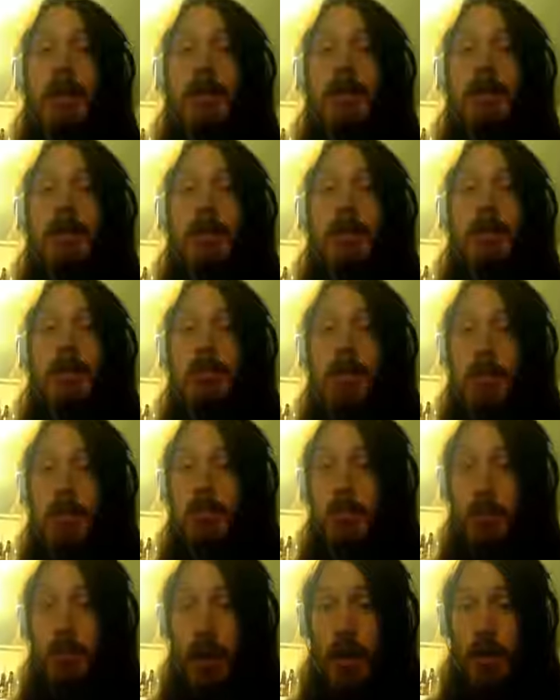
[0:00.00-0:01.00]
if they do
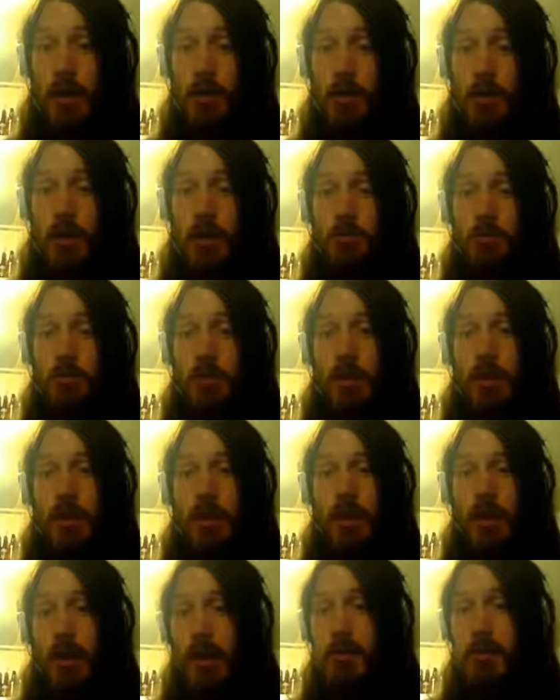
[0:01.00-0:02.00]
hate what I'm doing,
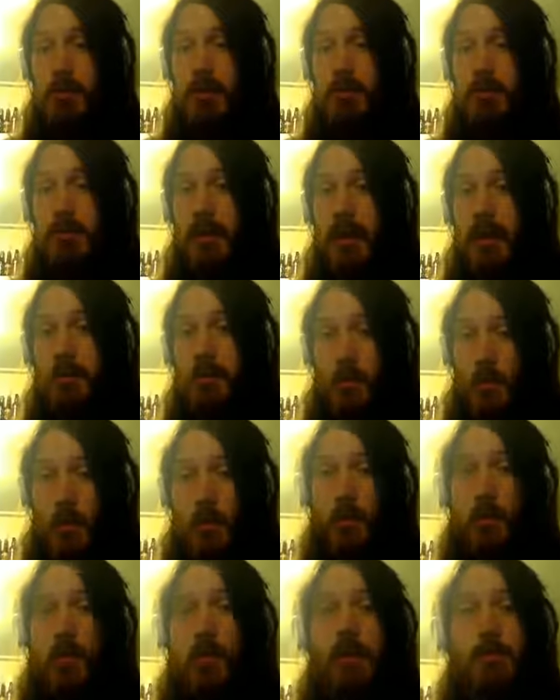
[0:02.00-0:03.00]
it means I'm doing
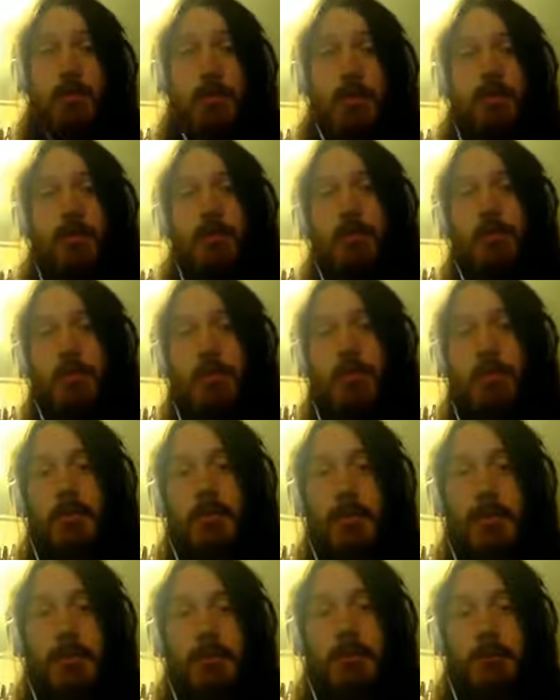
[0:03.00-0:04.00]
what I'm meant to be
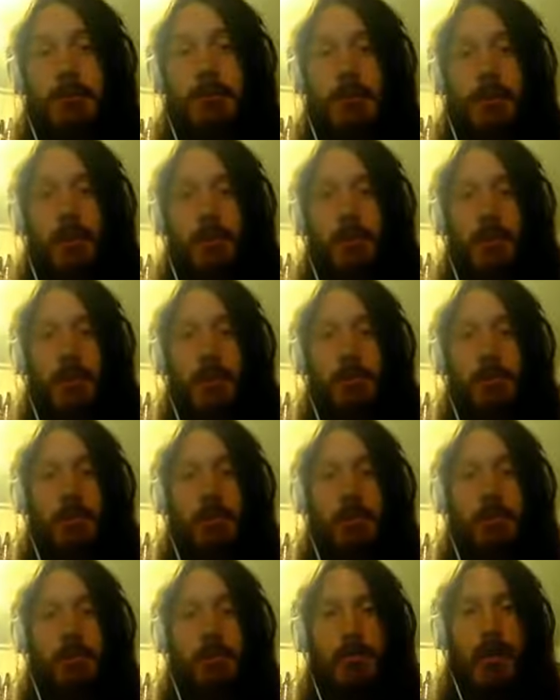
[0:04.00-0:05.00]
doing, which
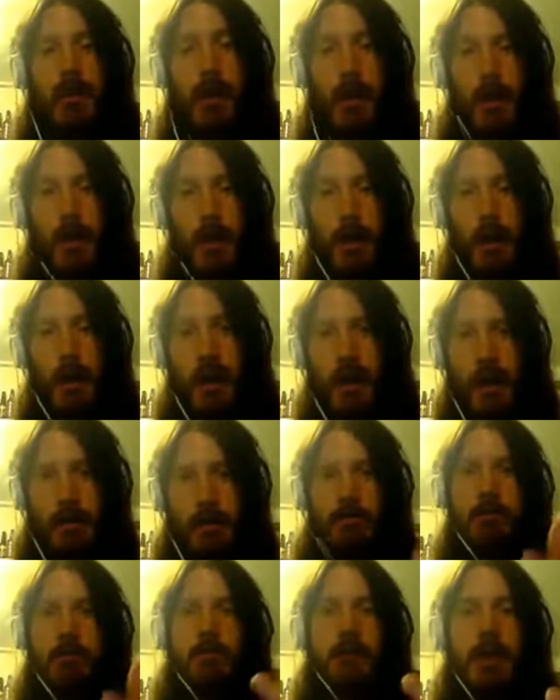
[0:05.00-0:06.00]
is
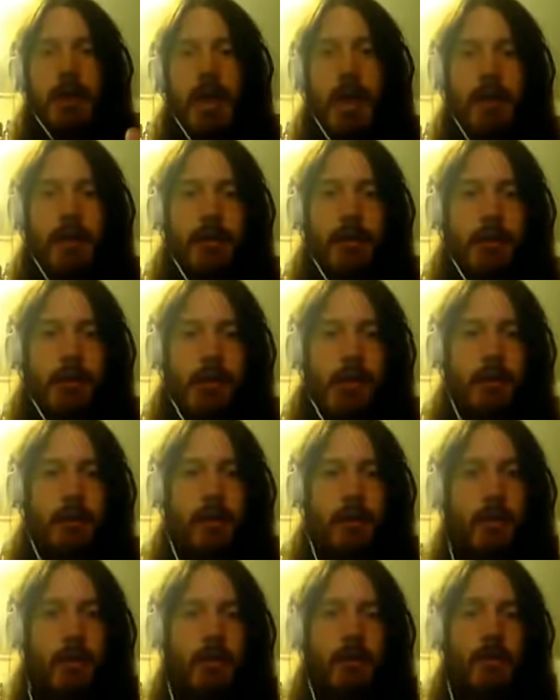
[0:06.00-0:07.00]
actually adding
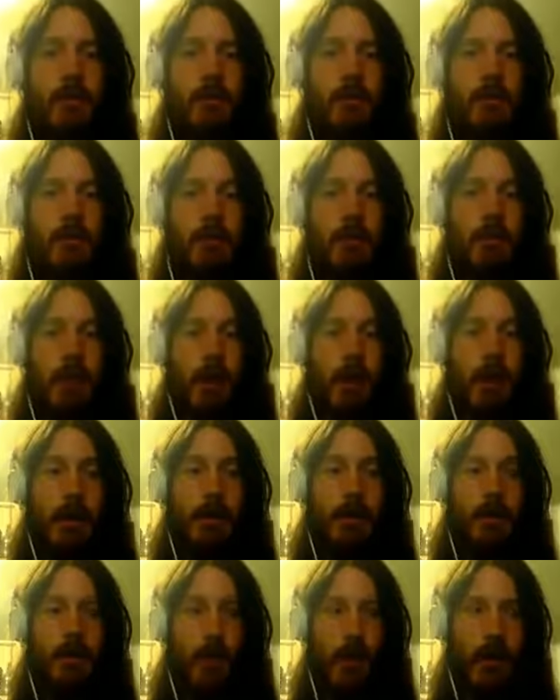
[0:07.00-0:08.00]
something and
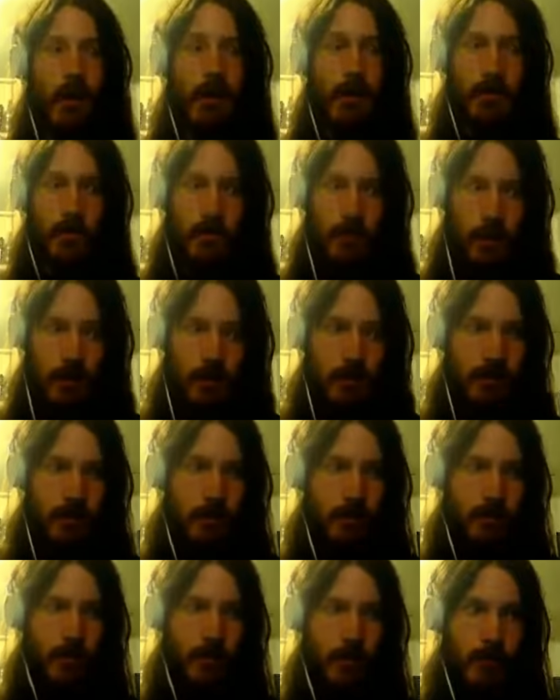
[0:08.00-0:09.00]
going outside of
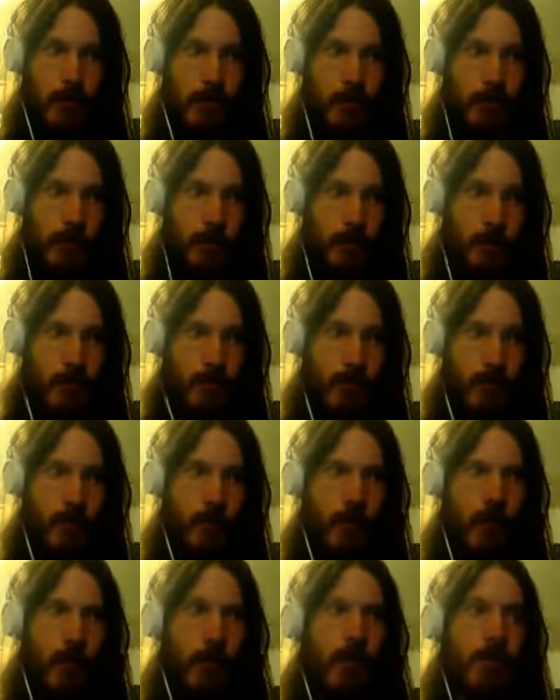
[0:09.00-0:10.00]
comfort zones
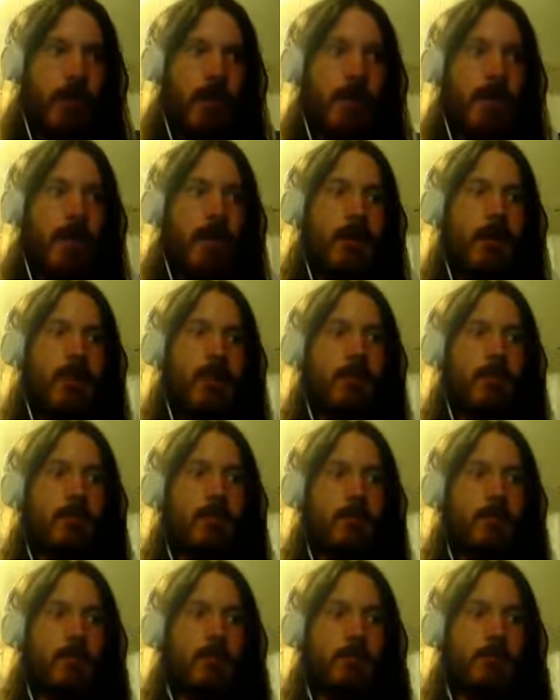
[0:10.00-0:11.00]
into
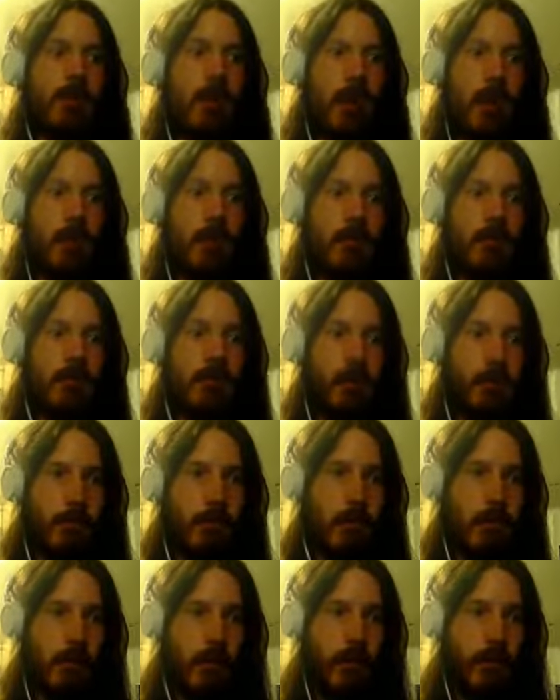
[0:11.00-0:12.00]
creating
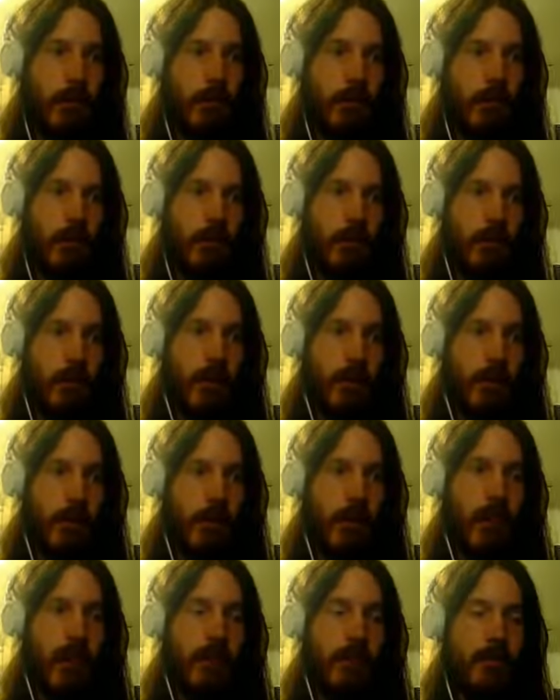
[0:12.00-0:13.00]
something
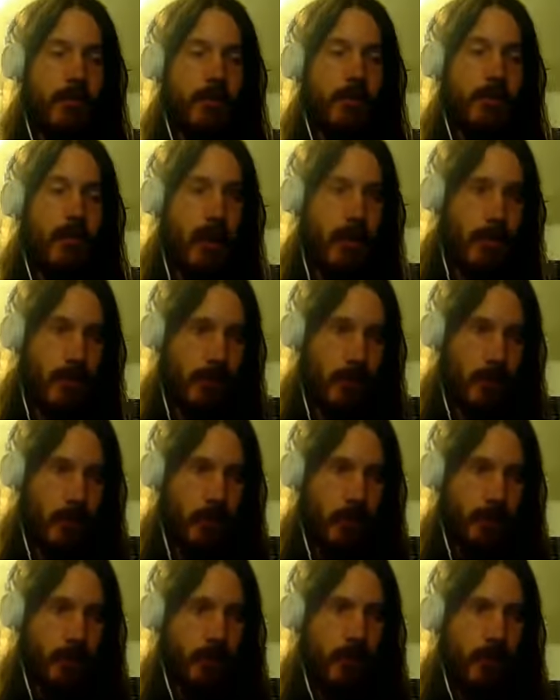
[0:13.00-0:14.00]
that is not a
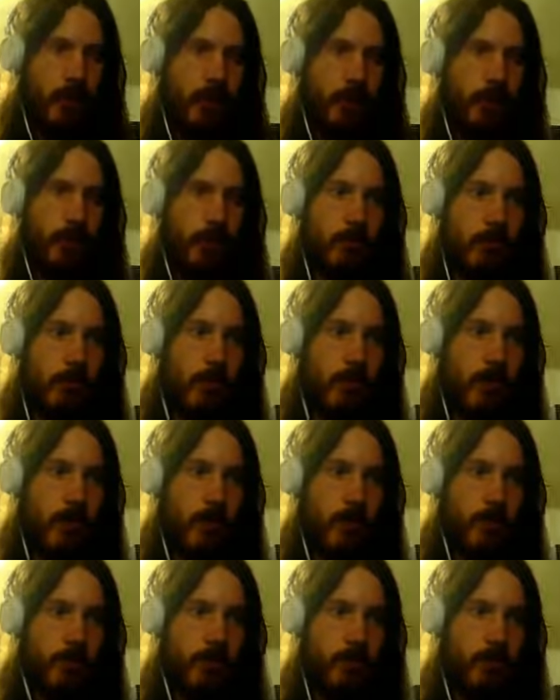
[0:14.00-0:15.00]
regurgitation of the past.